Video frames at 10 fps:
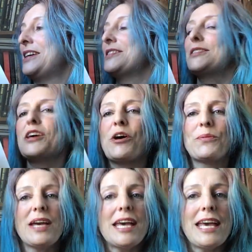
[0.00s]
So,
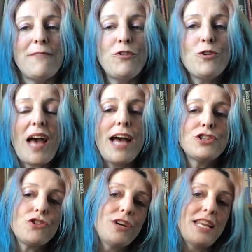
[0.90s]
if you
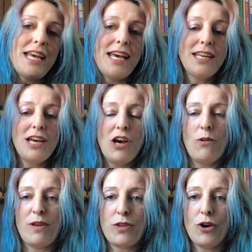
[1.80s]
can join in
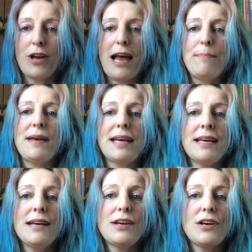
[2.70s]
with your
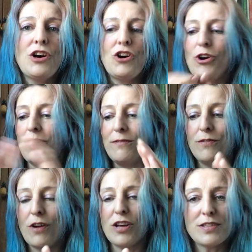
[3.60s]
clapping, or if
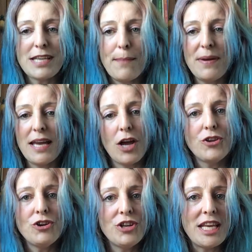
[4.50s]
you've got tapping
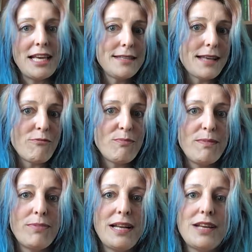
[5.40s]
on your knees, that would be
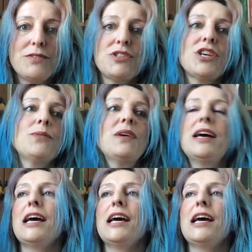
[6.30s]
brilliant too.